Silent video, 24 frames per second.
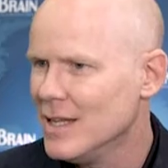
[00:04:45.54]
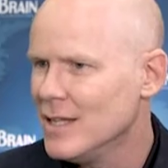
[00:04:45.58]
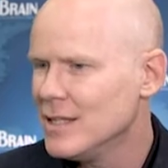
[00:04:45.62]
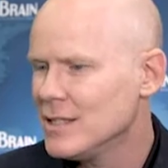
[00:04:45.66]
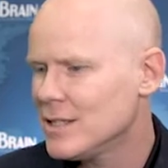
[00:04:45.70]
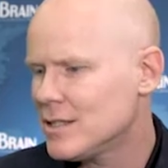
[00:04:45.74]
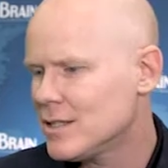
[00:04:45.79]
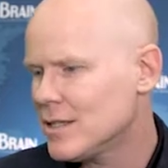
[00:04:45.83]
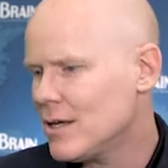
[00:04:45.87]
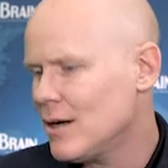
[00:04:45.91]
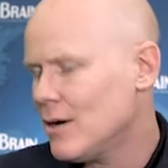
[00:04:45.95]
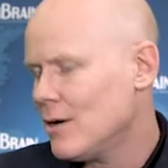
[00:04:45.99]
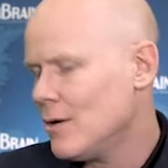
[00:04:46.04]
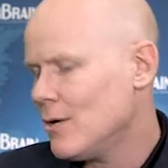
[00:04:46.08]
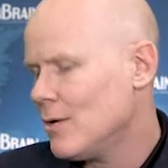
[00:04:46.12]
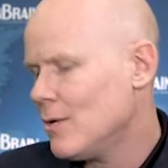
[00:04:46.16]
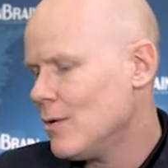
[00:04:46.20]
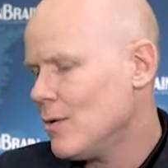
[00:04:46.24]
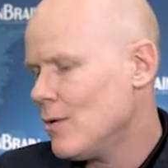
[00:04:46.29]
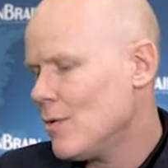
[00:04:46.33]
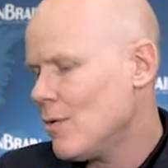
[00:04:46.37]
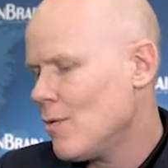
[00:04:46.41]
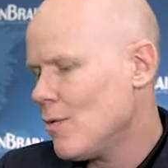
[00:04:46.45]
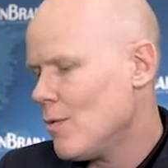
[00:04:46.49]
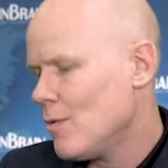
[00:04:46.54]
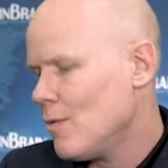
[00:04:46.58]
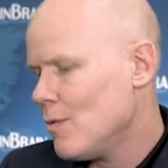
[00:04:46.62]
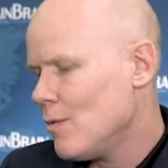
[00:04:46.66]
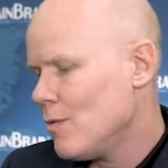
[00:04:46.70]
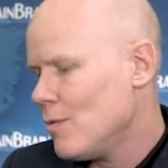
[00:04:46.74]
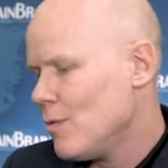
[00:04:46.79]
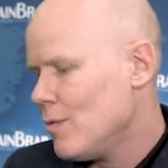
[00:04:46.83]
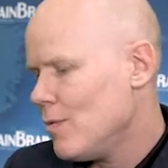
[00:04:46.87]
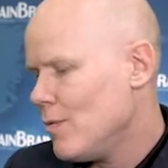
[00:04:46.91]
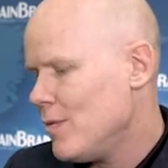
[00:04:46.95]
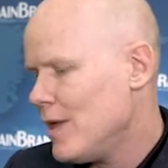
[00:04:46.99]
So
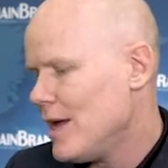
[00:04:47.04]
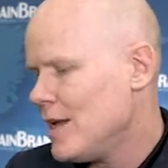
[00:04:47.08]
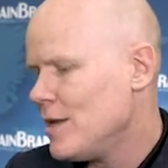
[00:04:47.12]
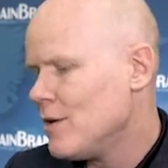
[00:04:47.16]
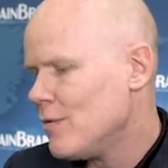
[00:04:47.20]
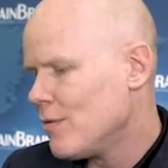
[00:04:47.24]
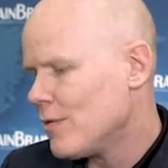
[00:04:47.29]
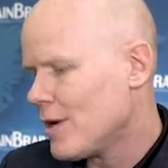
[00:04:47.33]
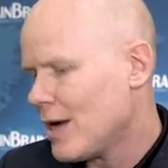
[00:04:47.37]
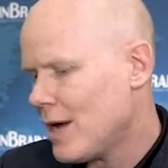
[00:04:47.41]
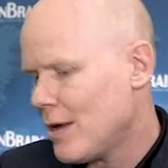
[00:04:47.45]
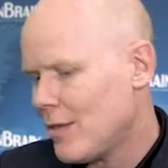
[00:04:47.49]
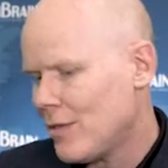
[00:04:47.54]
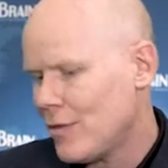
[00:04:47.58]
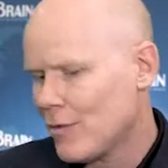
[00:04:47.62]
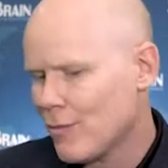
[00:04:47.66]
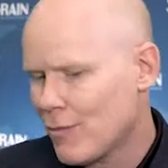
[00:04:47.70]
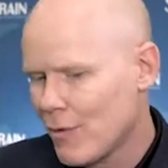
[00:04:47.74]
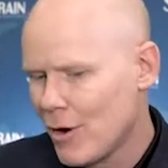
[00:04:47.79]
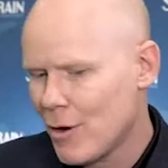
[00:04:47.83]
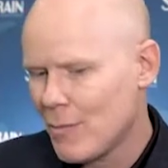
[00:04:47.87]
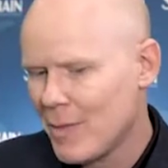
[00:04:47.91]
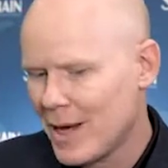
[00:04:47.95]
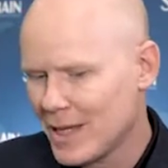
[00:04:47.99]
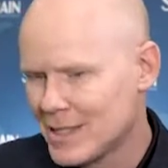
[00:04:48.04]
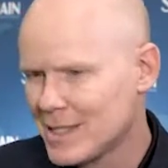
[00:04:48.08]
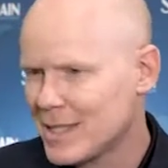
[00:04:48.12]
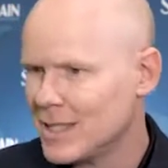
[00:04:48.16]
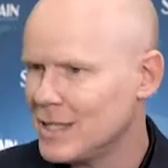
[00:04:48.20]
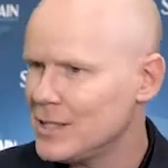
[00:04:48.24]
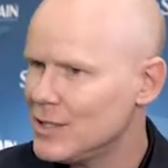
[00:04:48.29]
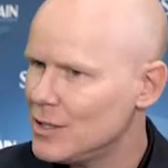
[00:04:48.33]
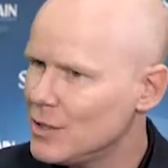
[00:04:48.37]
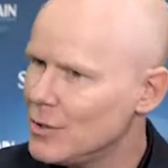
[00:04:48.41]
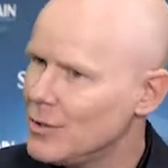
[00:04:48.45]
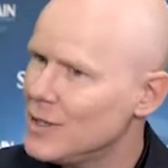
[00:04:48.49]
then you've got the robots
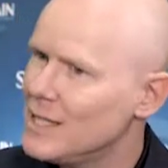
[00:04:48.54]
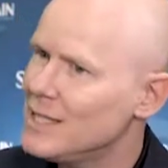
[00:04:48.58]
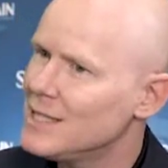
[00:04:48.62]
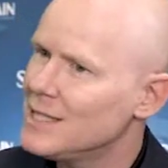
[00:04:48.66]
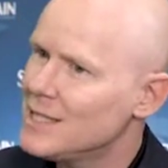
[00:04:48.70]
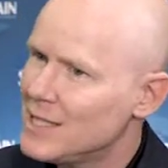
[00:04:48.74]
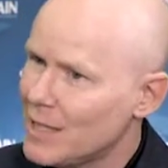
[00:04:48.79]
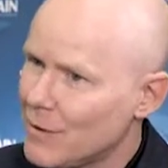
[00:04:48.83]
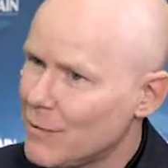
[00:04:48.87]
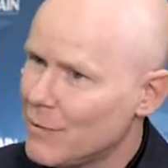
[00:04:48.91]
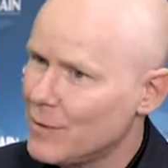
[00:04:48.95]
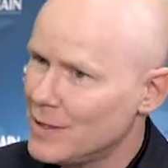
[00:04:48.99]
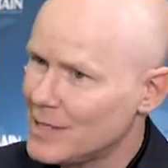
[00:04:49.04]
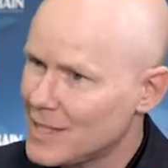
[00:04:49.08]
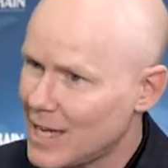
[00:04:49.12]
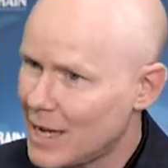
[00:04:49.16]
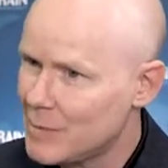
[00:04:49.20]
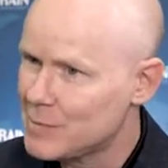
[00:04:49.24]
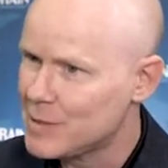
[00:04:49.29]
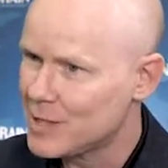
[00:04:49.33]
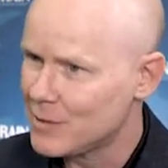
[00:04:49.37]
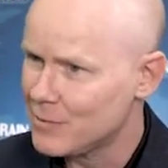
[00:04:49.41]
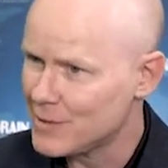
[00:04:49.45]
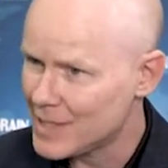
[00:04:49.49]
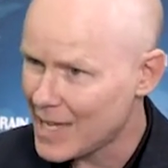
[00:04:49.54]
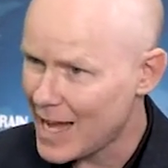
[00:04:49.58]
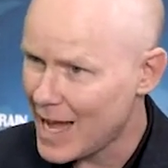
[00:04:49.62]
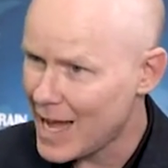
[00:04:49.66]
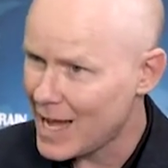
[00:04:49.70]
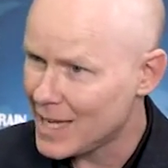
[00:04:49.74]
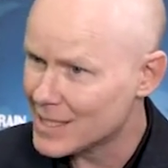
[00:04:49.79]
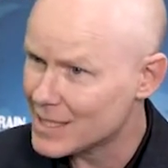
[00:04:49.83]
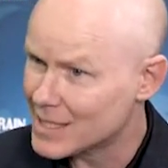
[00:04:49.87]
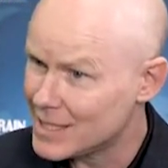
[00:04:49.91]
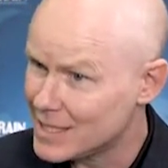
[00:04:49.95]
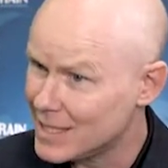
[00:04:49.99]
that do these different types of
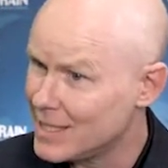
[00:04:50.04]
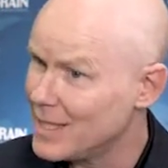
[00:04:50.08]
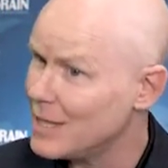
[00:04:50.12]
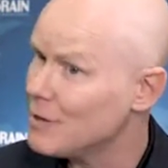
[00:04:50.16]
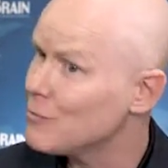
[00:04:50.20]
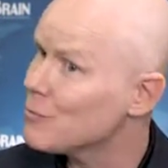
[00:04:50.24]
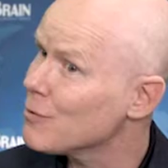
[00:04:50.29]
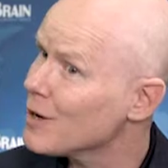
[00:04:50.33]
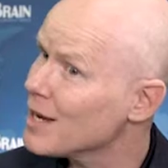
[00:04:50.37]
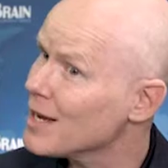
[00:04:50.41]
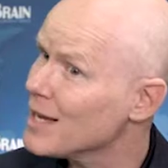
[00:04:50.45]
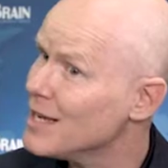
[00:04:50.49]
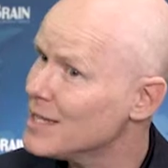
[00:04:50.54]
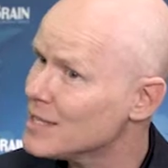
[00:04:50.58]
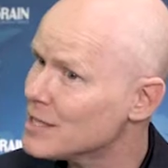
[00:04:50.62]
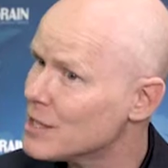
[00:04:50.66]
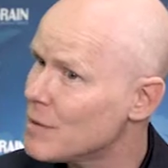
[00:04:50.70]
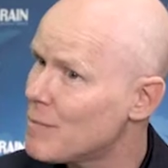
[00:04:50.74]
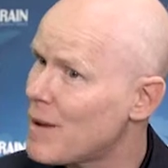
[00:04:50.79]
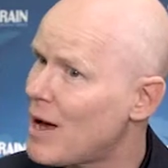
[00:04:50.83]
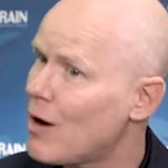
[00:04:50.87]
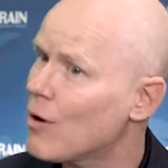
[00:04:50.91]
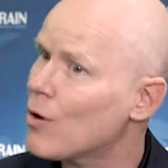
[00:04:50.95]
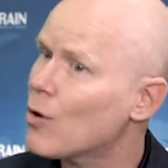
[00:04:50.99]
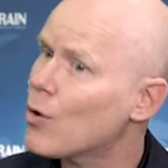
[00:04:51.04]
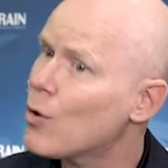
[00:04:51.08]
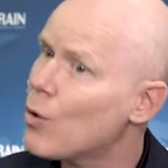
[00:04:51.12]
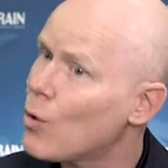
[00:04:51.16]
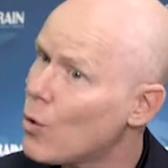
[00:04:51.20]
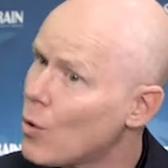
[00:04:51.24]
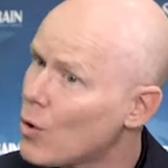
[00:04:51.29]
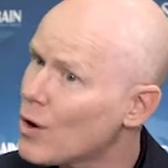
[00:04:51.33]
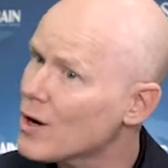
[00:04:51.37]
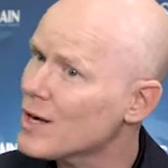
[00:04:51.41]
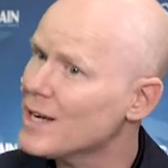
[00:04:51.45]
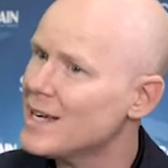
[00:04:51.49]
tasks, and then really it's about
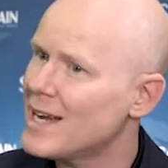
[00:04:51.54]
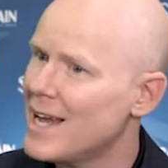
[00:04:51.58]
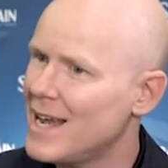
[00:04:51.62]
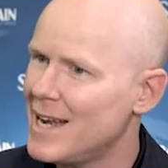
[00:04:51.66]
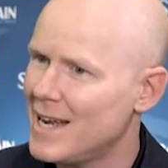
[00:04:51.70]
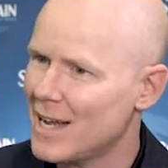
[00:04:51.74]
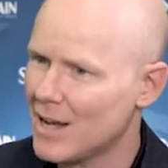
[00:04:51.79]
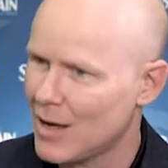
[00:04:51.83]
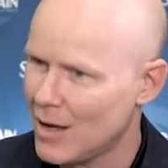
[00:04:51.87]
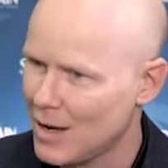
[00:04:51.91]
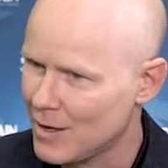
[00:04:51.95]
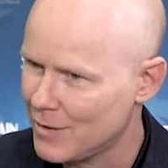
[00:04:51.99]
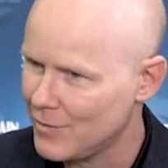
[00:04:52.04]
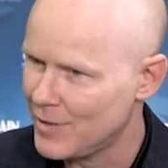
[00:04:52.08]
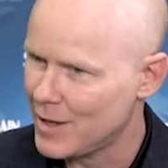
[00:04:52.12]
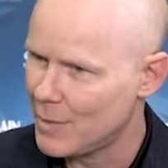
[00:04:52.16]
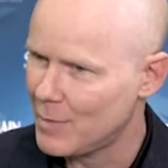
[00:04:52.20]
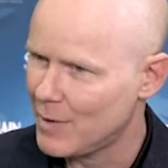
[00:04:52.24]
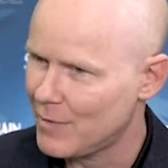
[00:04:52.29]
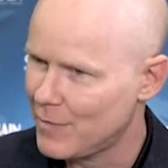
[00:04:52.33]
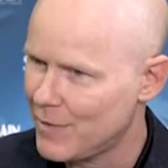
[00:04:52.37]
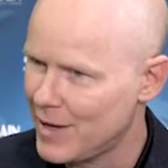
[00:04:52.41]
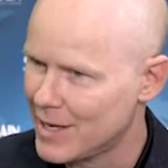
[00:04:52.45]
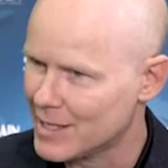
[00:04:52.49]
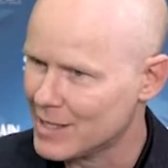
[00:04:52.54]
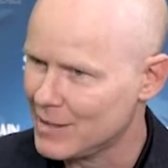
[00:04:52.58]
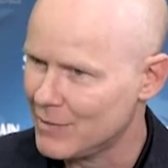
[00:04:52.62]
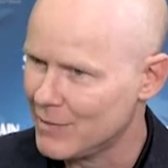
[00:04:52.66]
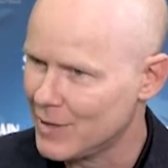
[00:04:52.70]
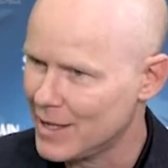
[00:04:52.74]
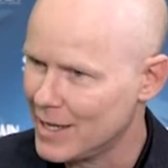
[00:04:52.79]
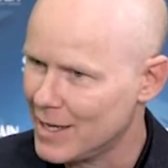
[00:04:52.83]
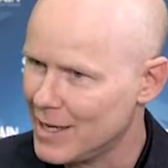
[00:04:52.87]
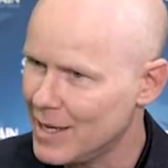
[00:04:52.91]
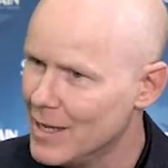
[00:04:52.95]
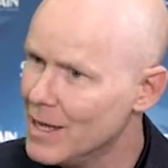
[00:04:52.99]
coordinating all of them
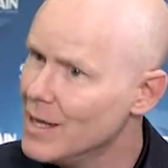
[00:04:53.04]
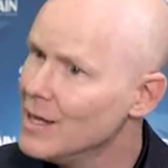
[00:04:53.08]
effectively.